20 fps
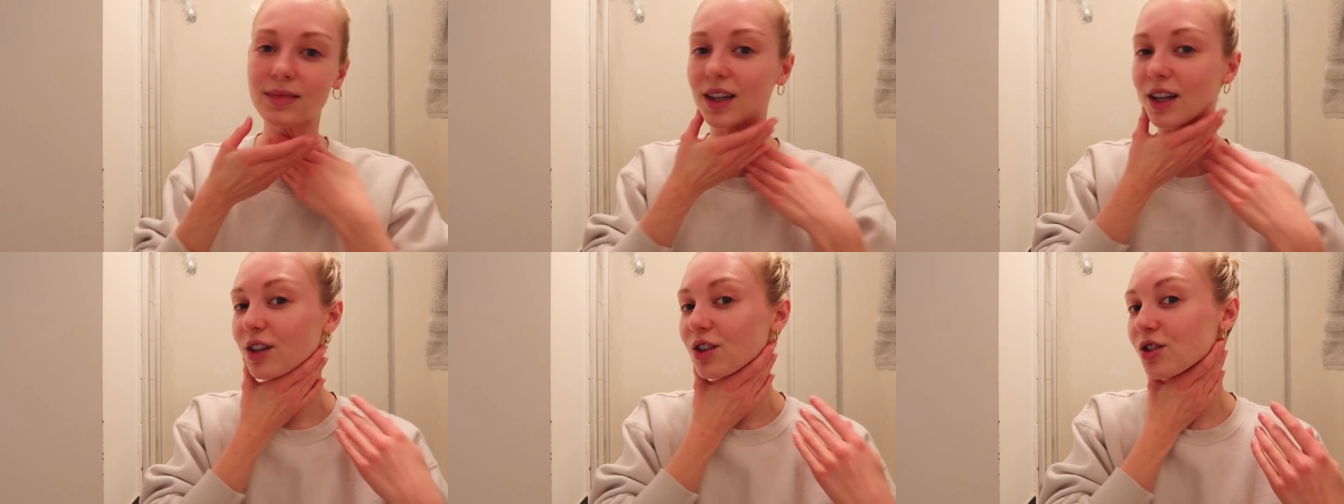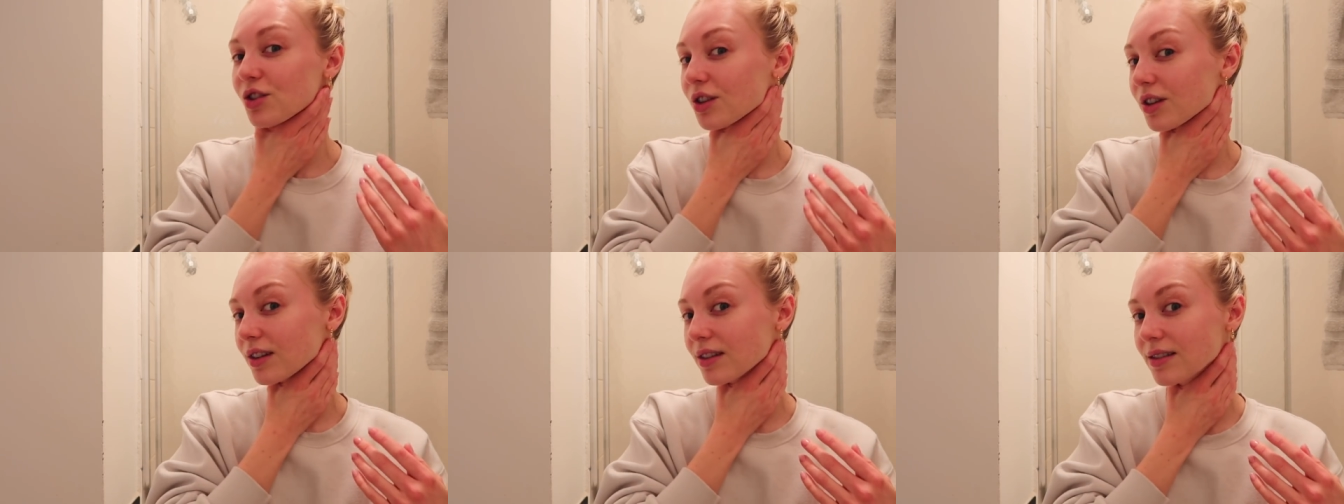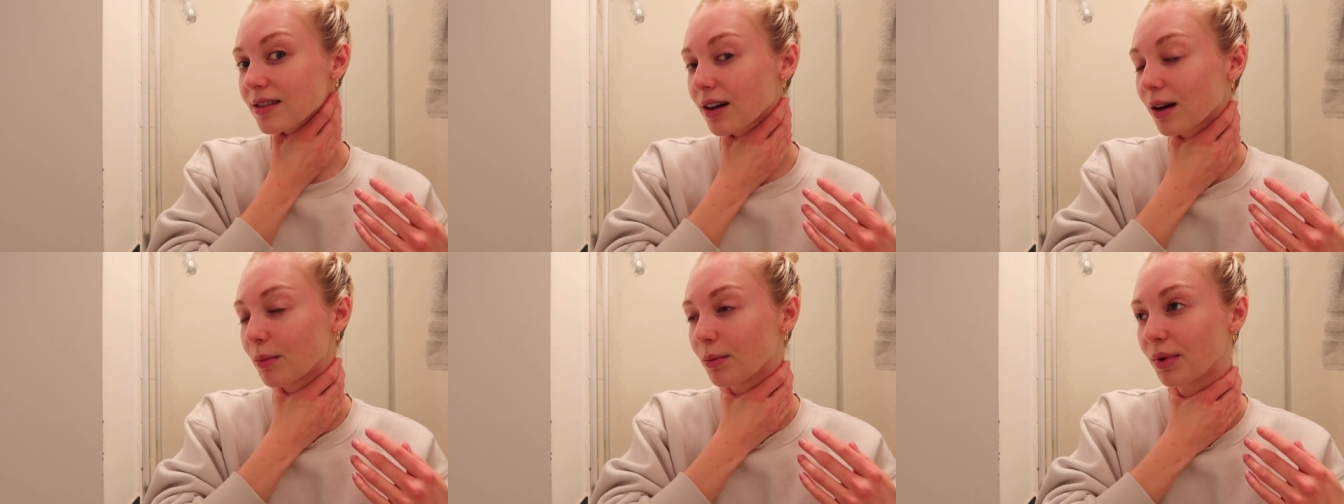
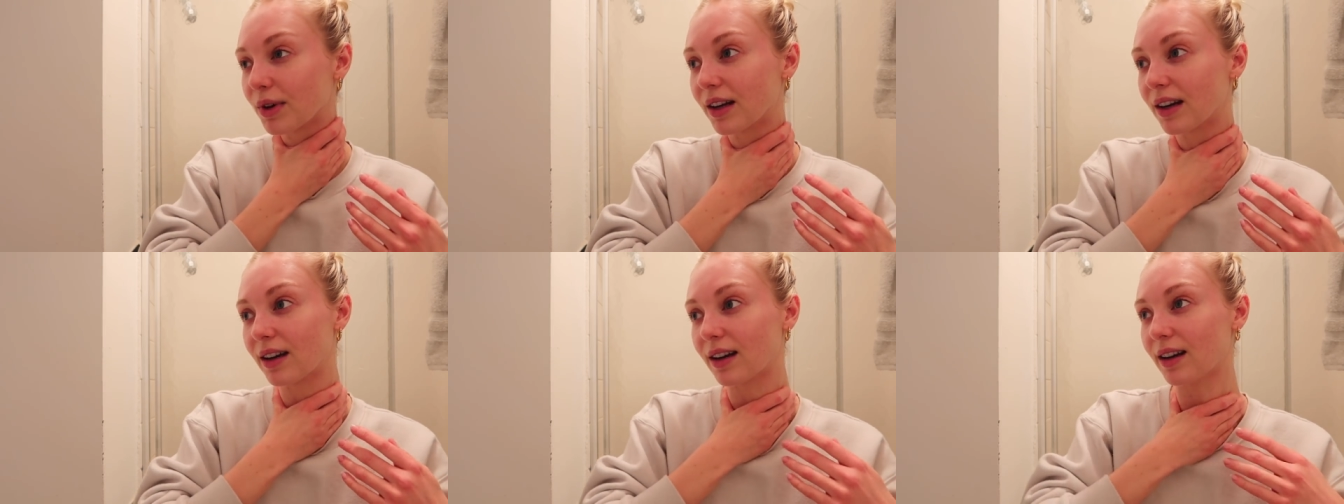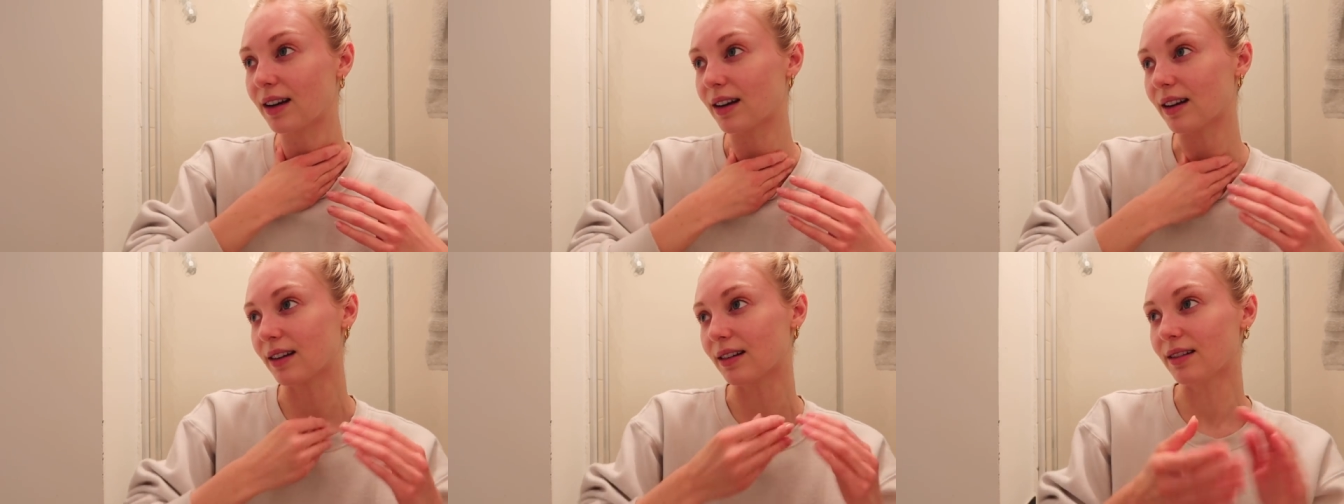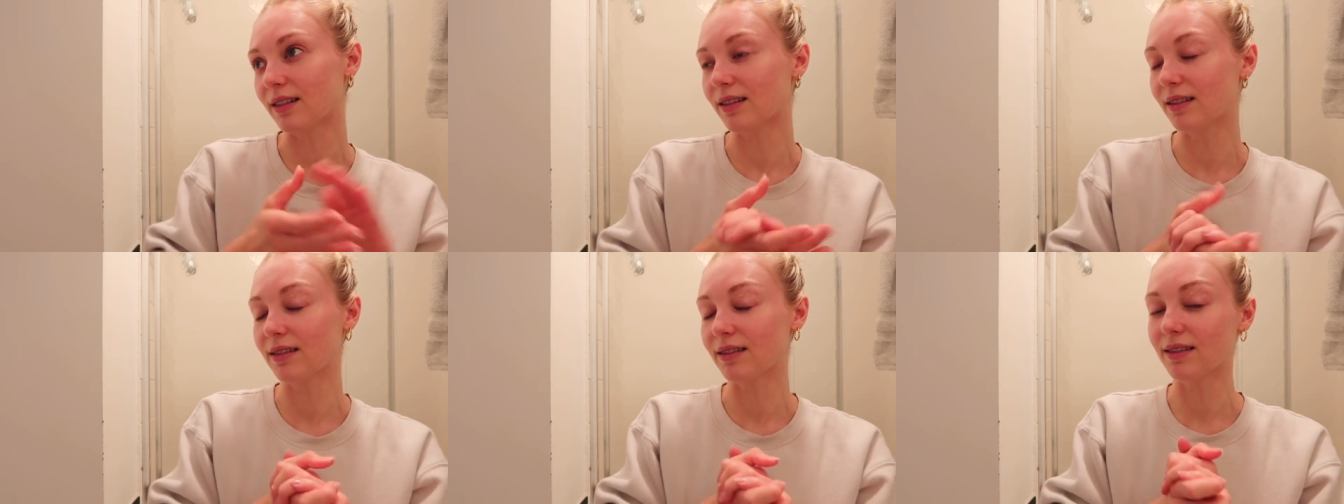insurance company
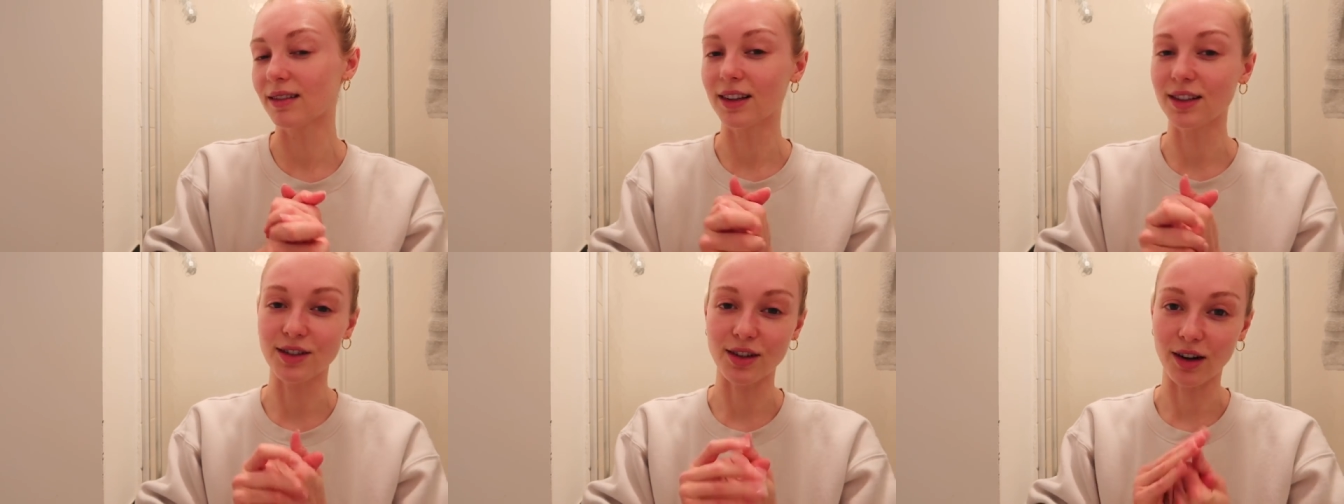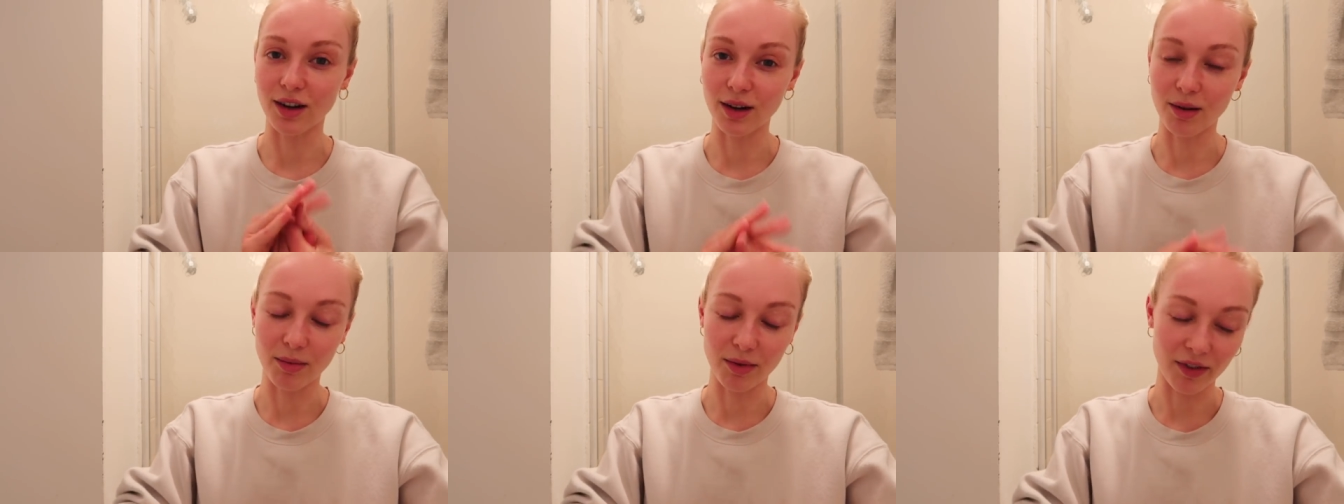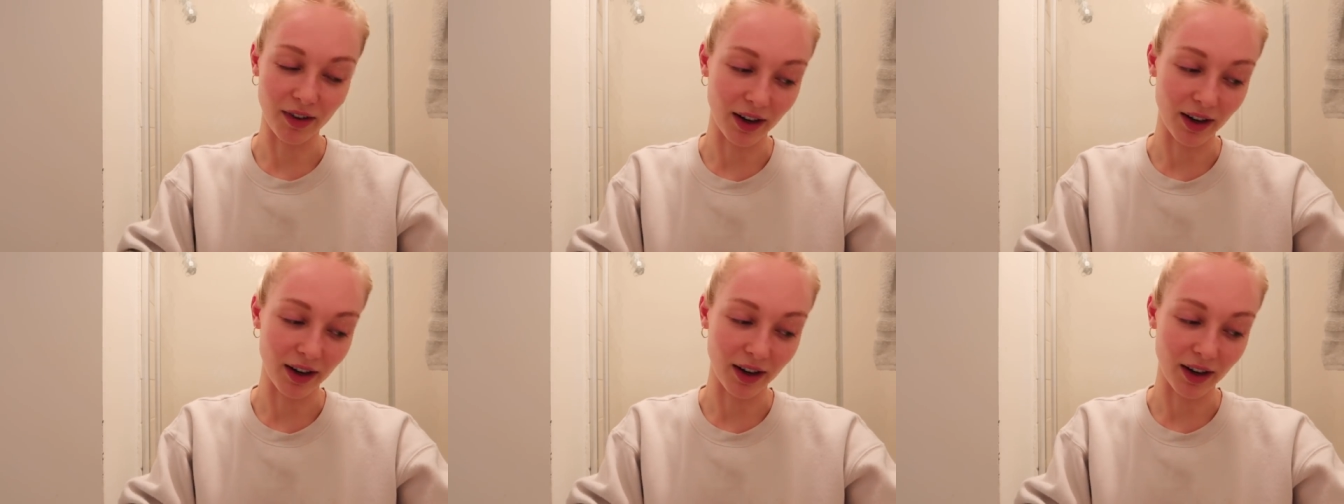and it's all gonna be